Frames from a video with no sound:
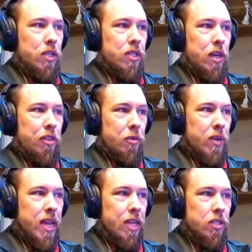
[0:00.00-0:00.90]
It's got
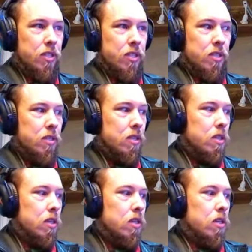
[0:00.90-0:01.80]
3 edges:
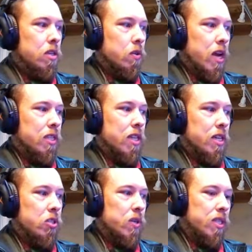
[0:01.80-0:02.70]

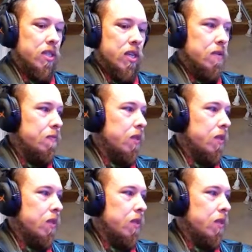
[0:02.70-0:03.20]
grassland, tree, city.